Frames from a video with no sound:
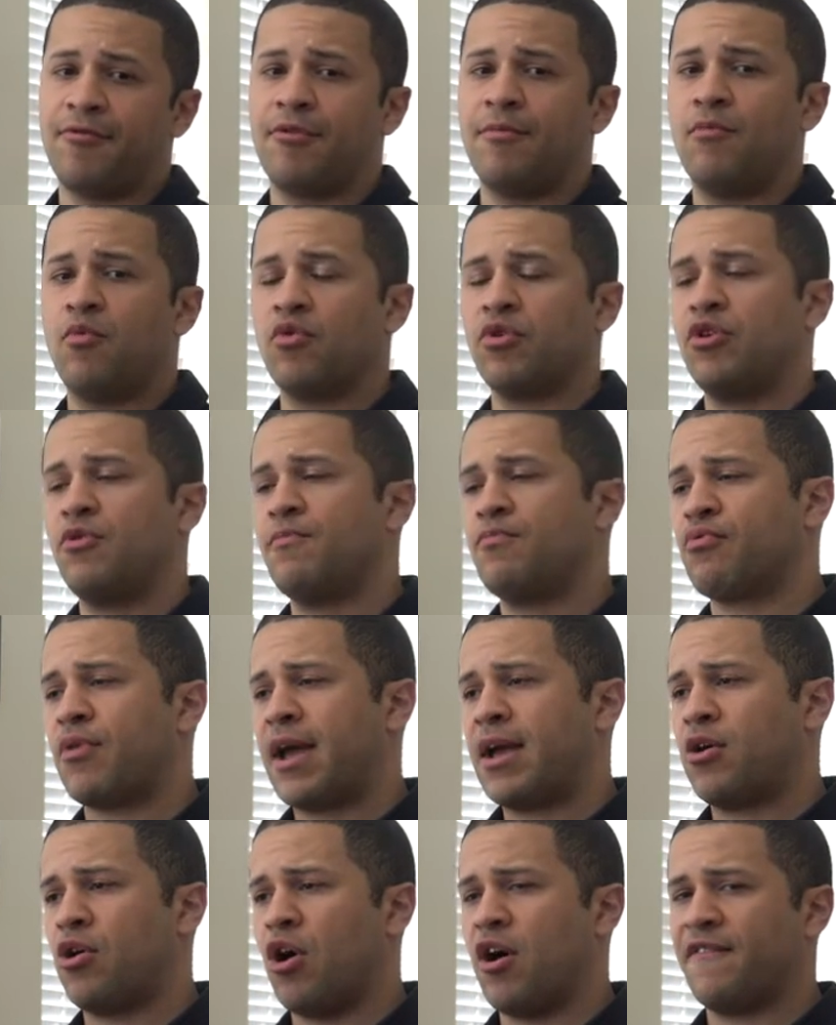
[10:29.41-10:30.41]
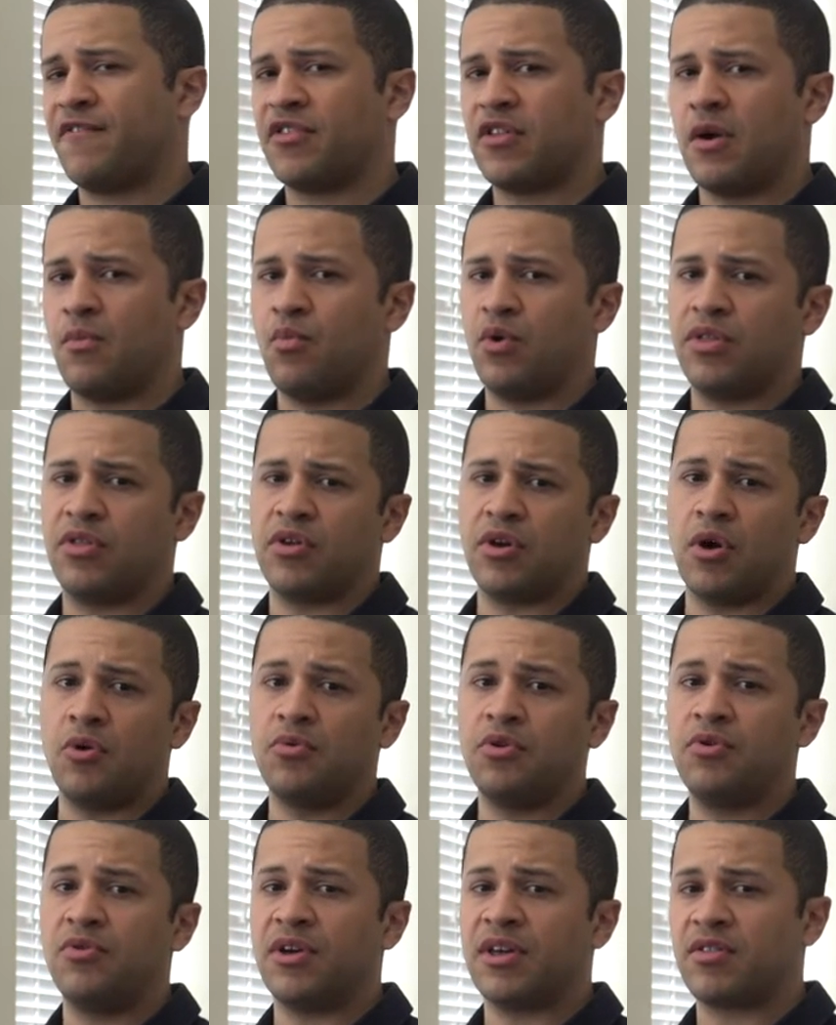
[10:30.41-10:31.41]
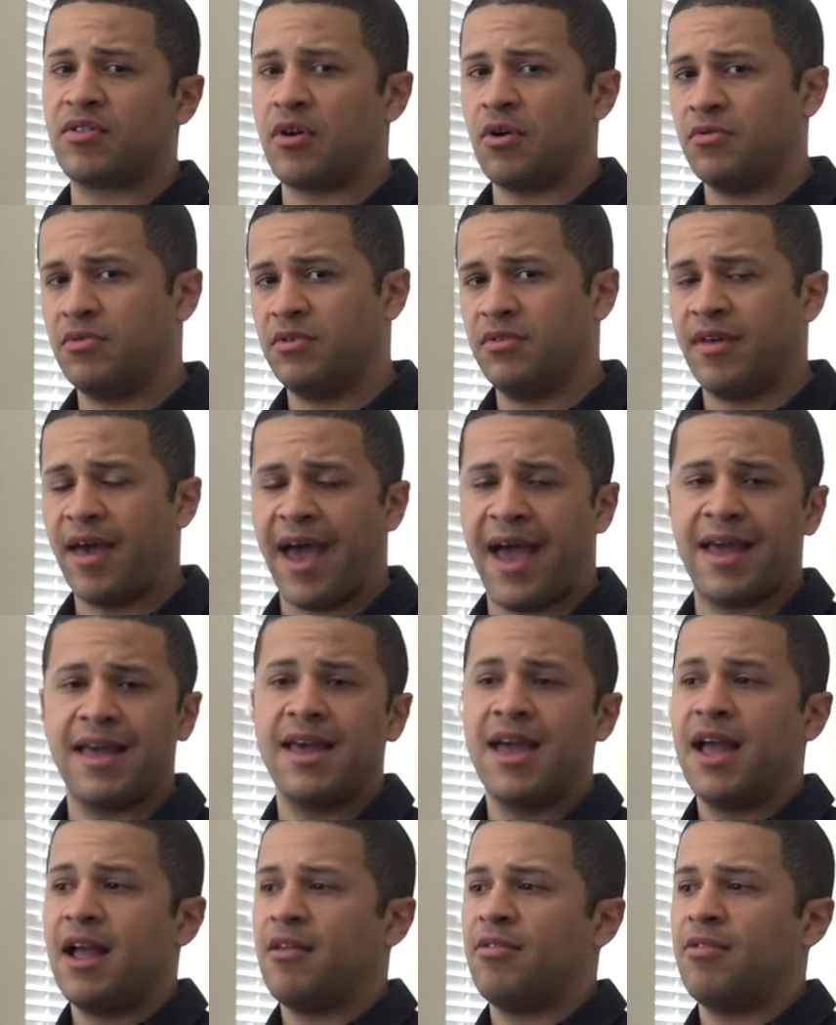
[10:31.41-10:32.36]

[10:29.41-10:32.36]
The more you break off someone to go do this, go do that,